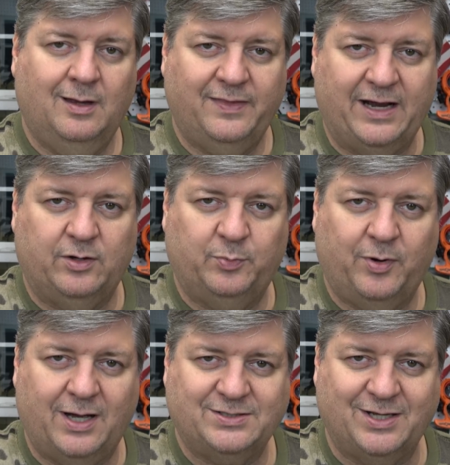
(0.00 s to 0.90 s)
That whole
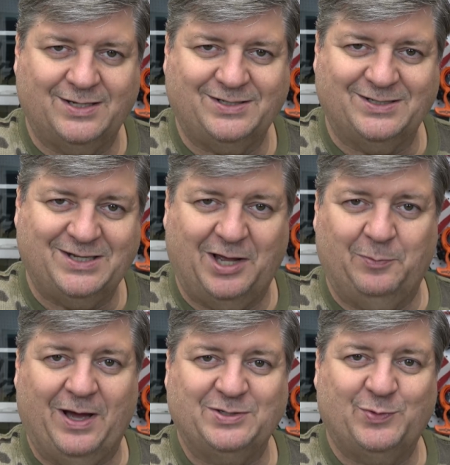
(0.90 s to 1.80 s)
process can take
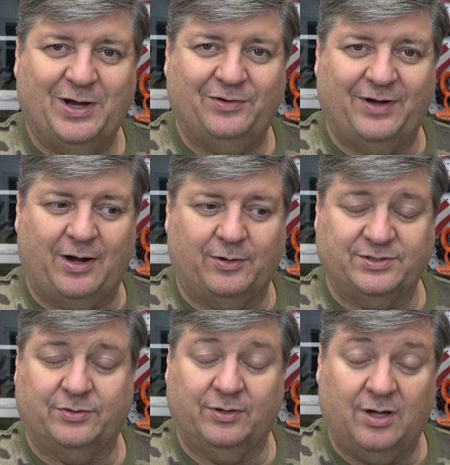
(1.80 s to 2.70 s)
about 12
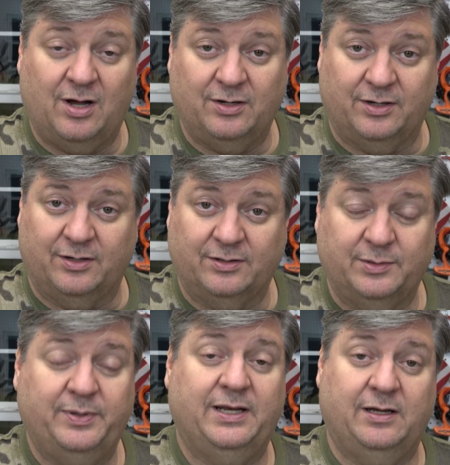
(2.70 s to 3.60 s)
hours or longer
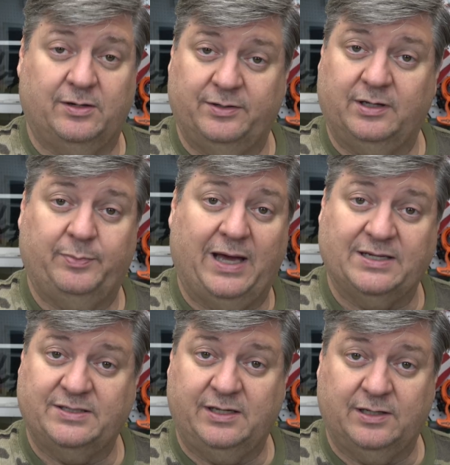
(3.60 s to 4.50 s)
depending on the
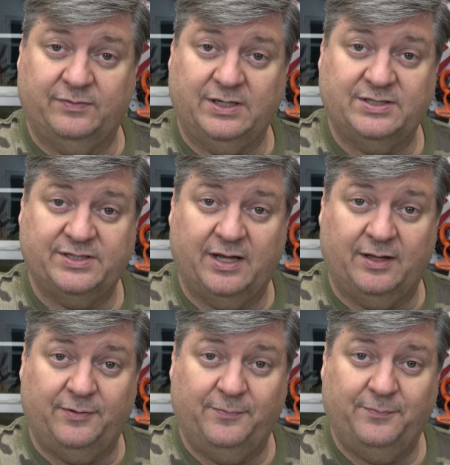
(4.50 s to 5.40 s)
capacity of each
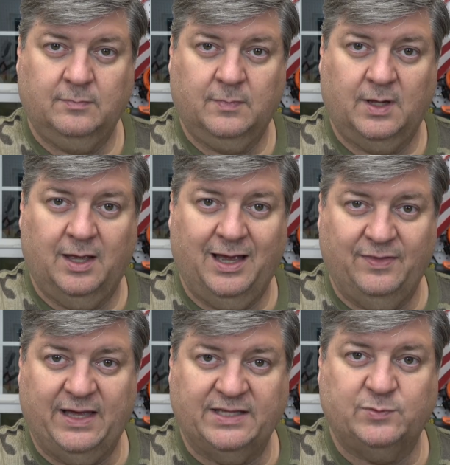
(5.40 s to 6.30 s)
cell.
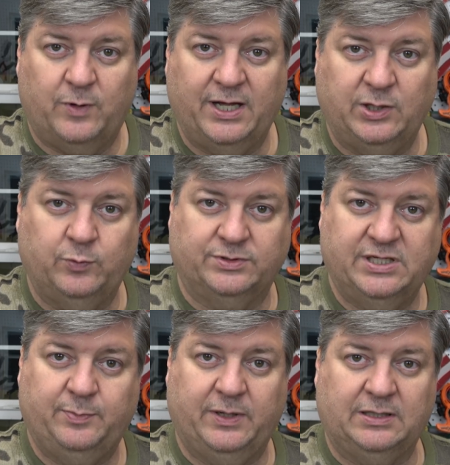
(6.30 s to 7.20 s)
And that's why you will
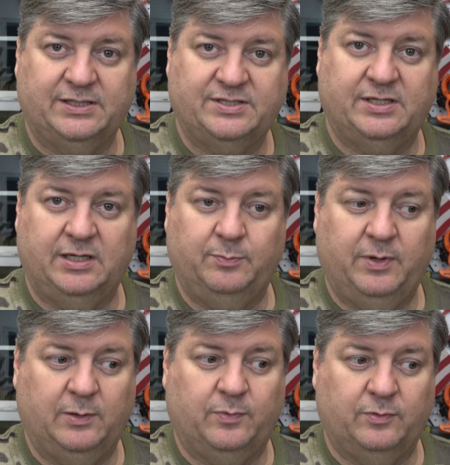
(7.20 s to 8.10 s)
typically see
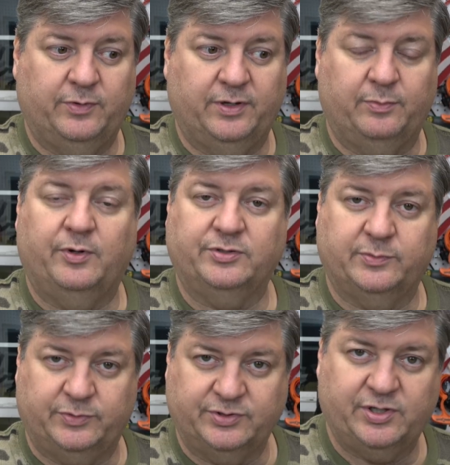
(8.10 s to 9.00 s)
people with
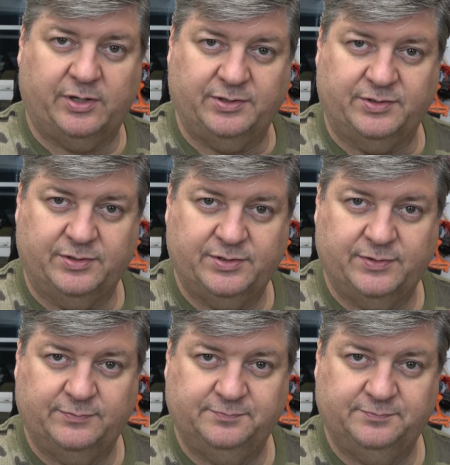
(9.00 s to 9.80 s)
multiple chargers.